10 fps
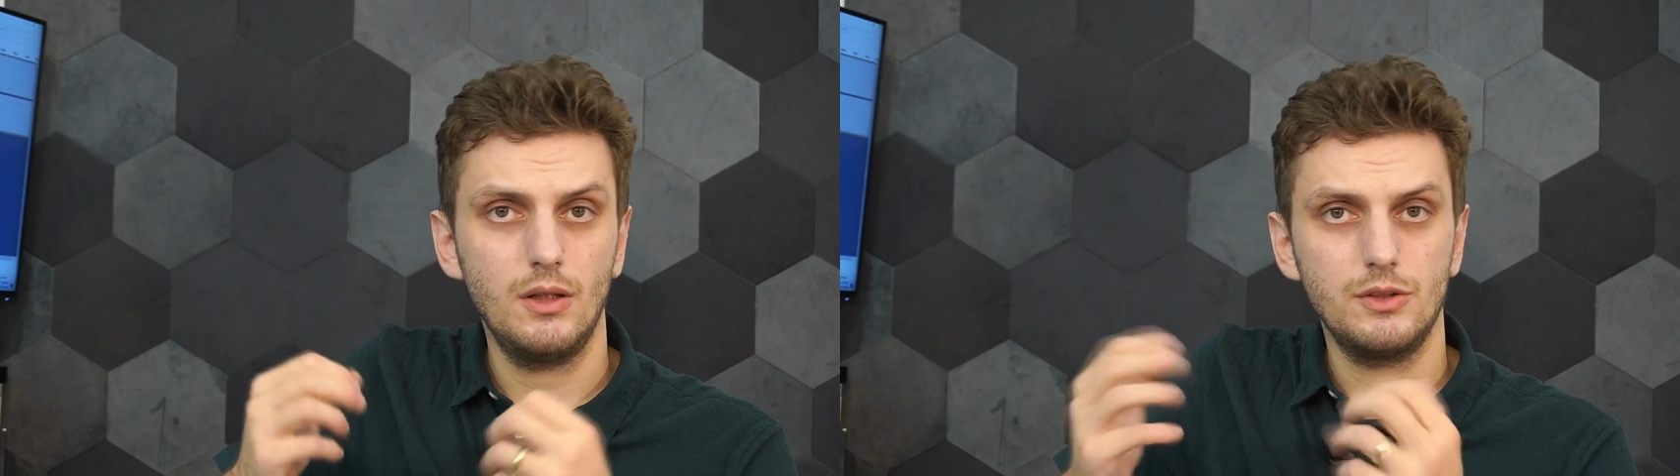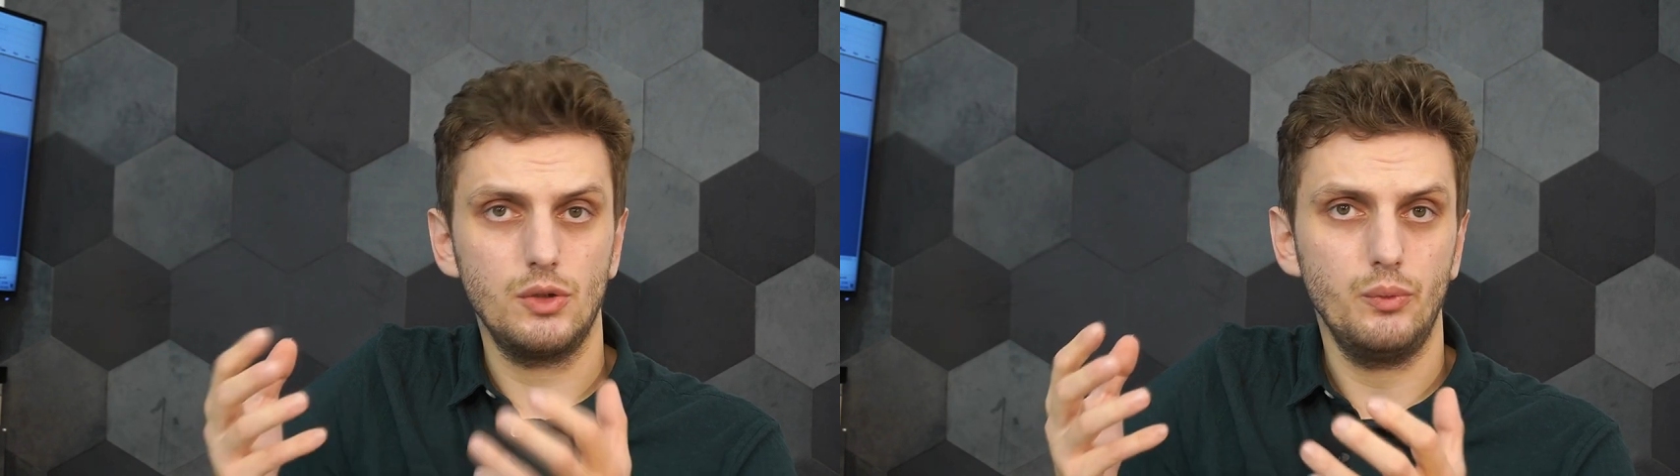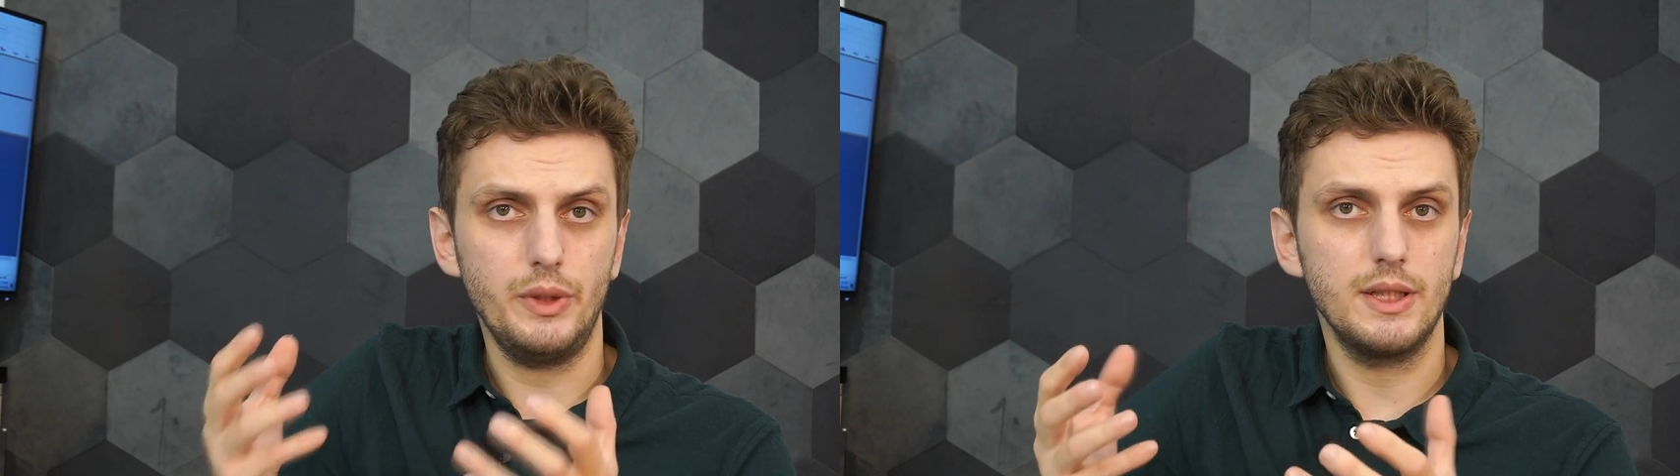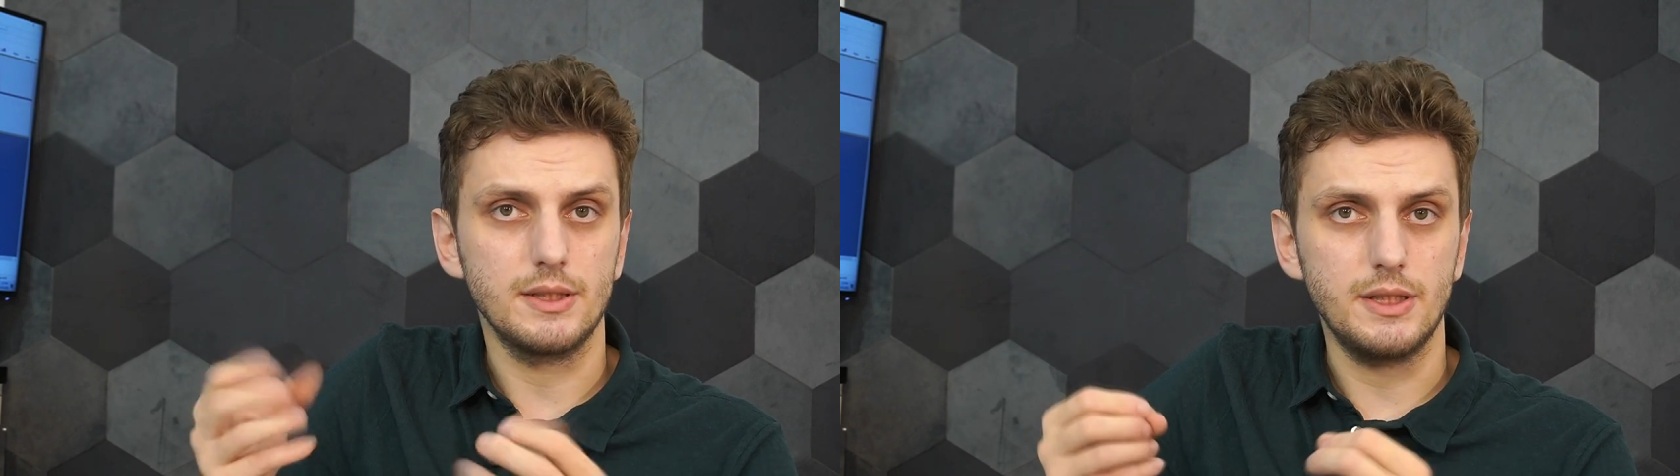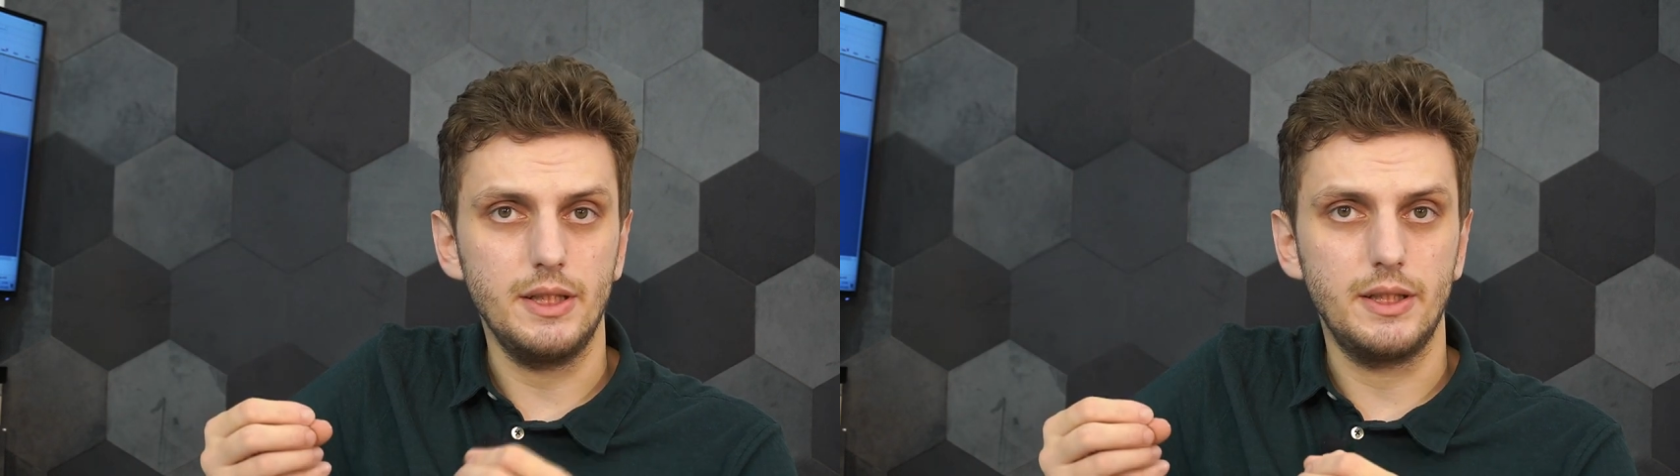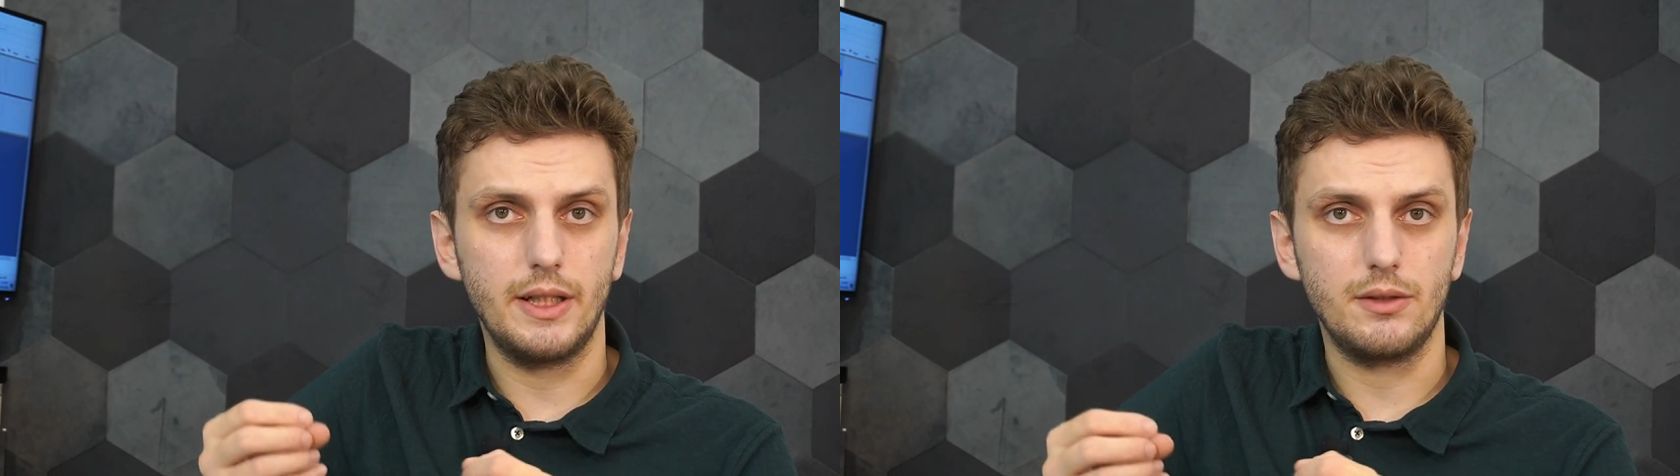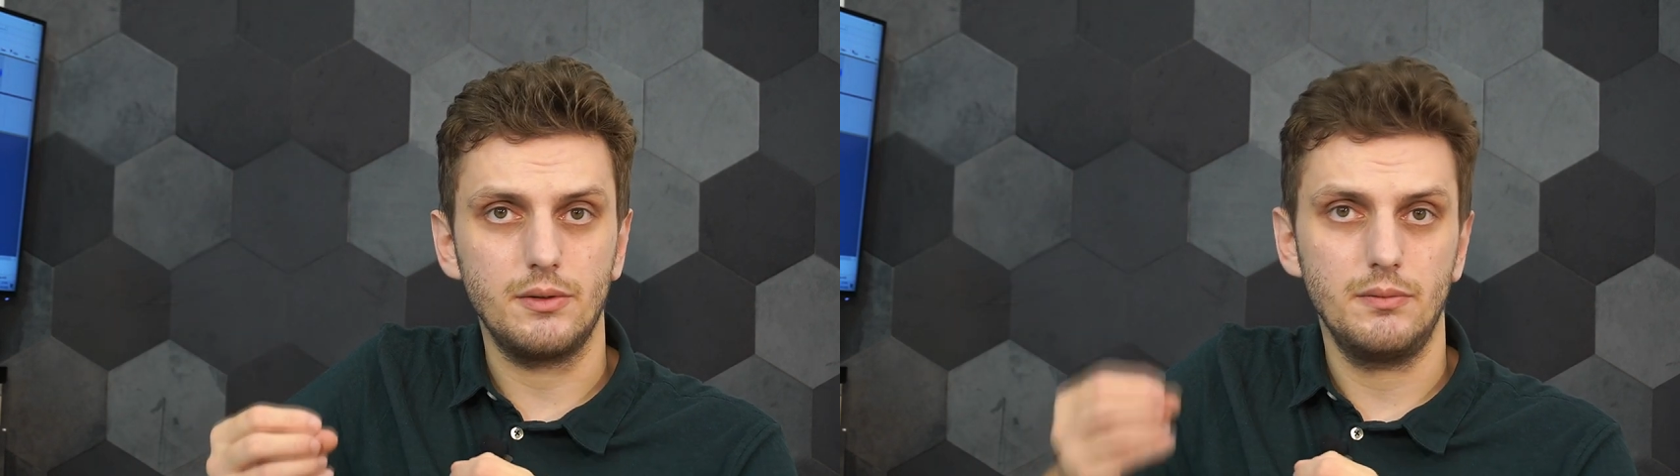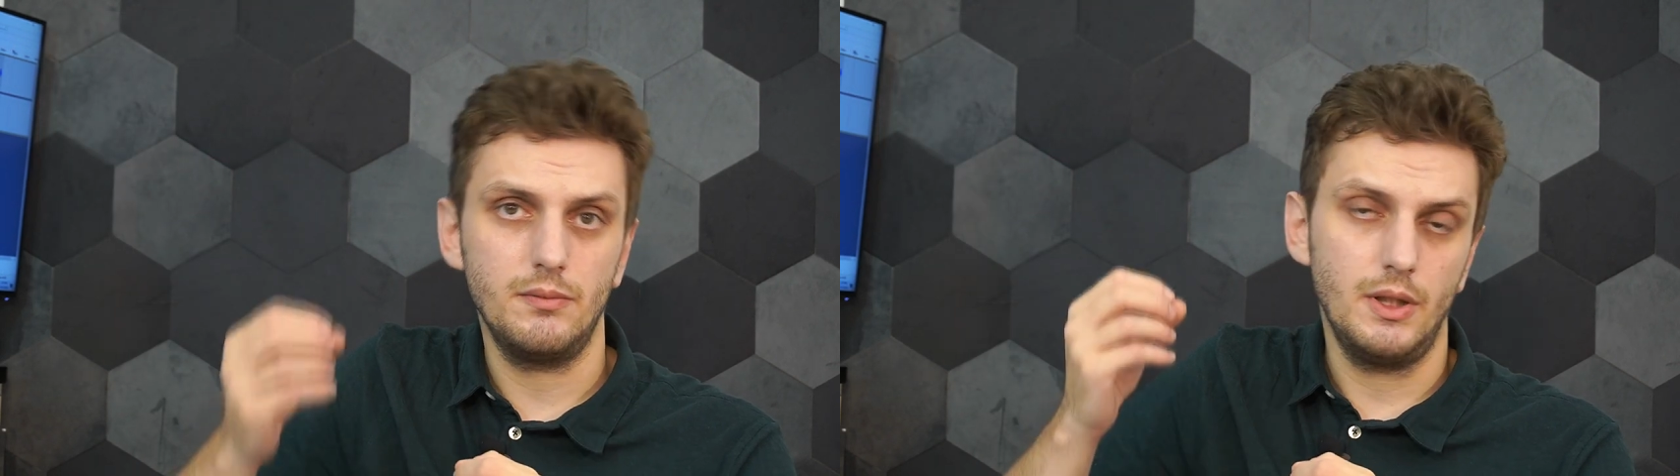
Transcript: So we can say that